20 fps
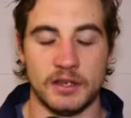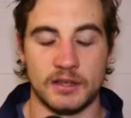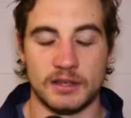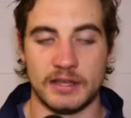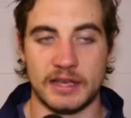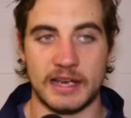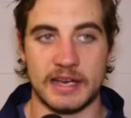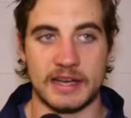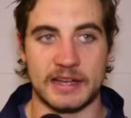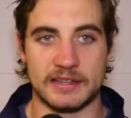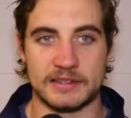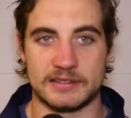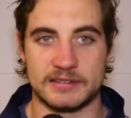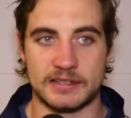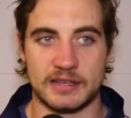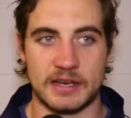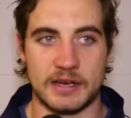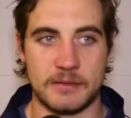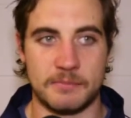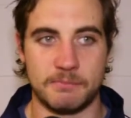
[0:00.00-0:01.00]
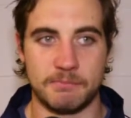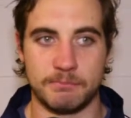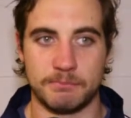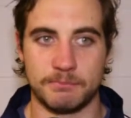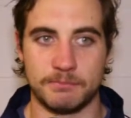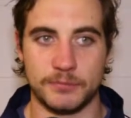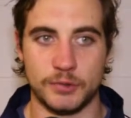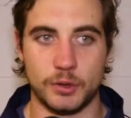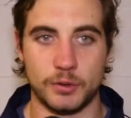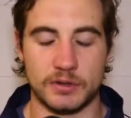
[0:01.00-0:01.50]
Yeah, it's
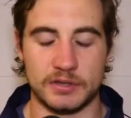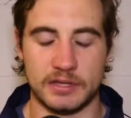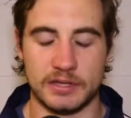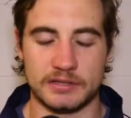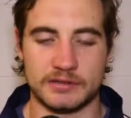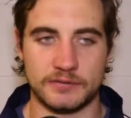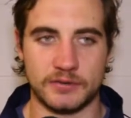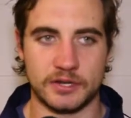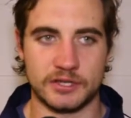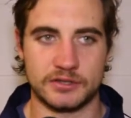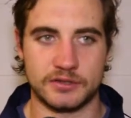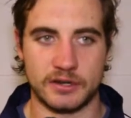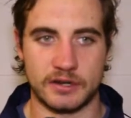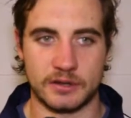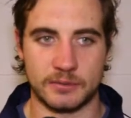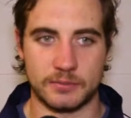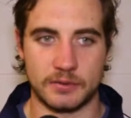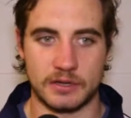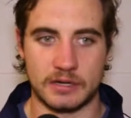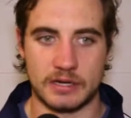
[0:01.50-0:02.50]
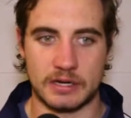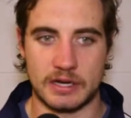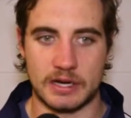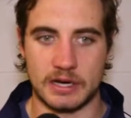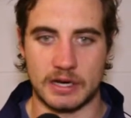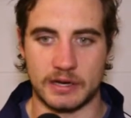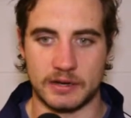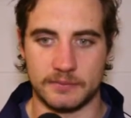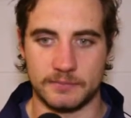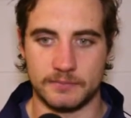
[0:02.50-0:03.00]
you know, it's frustrating when
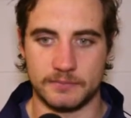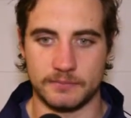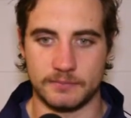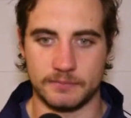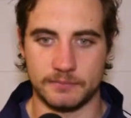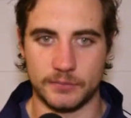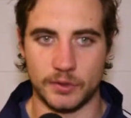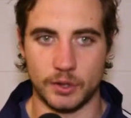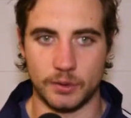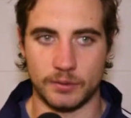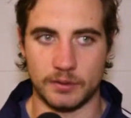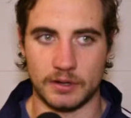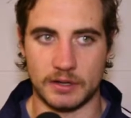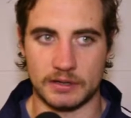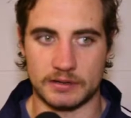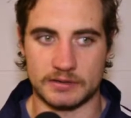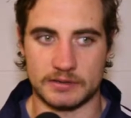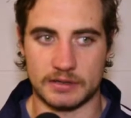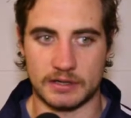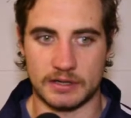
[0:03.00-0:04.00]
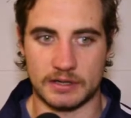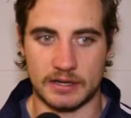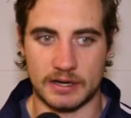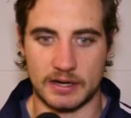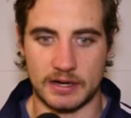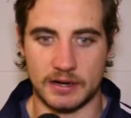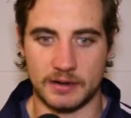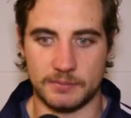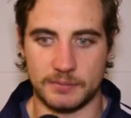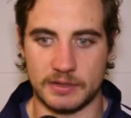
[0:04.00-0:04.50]
you know, it's
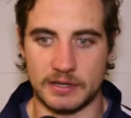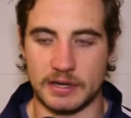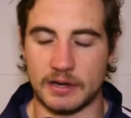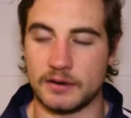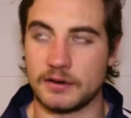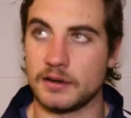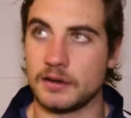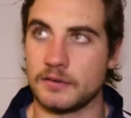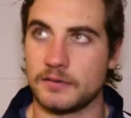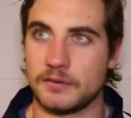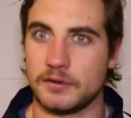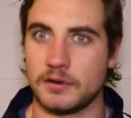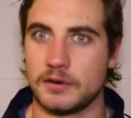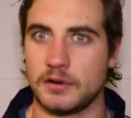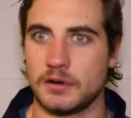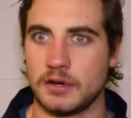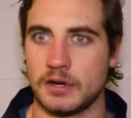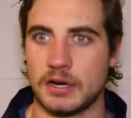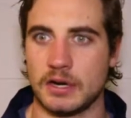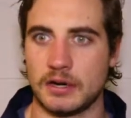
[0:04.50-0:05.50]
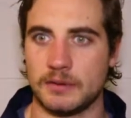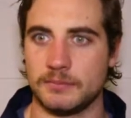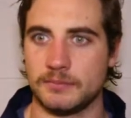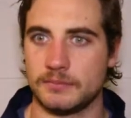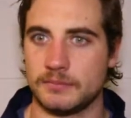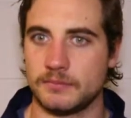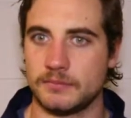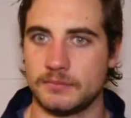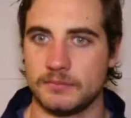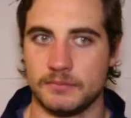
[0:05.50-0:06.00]
I've been down here for
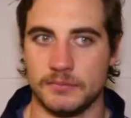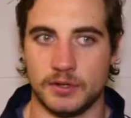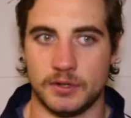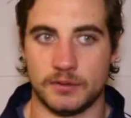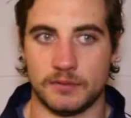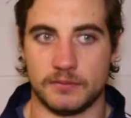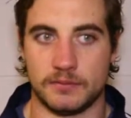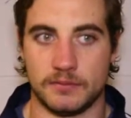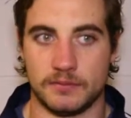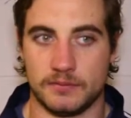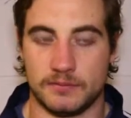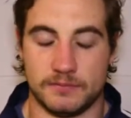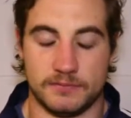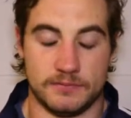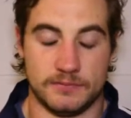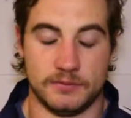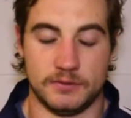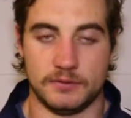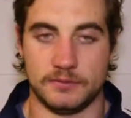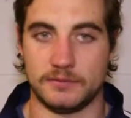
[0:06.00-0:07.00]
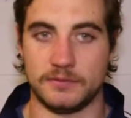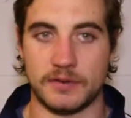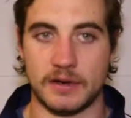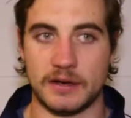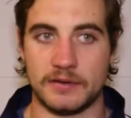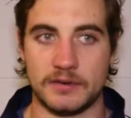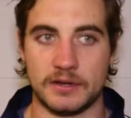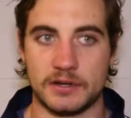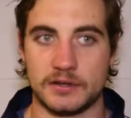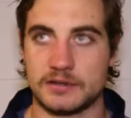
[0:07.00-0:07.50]
you know,
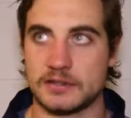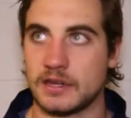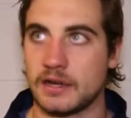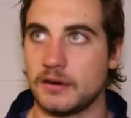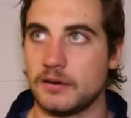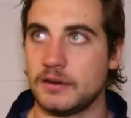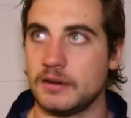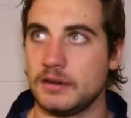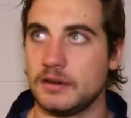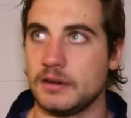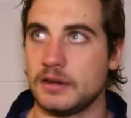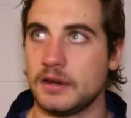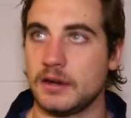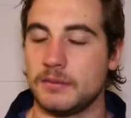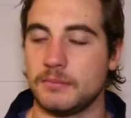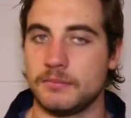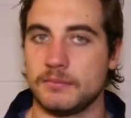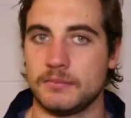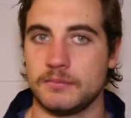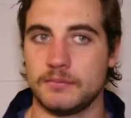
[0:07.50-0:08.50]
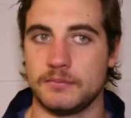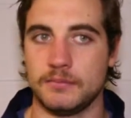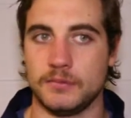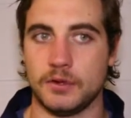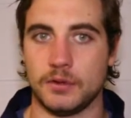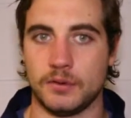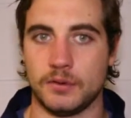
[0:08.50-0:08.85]
5 years now, and you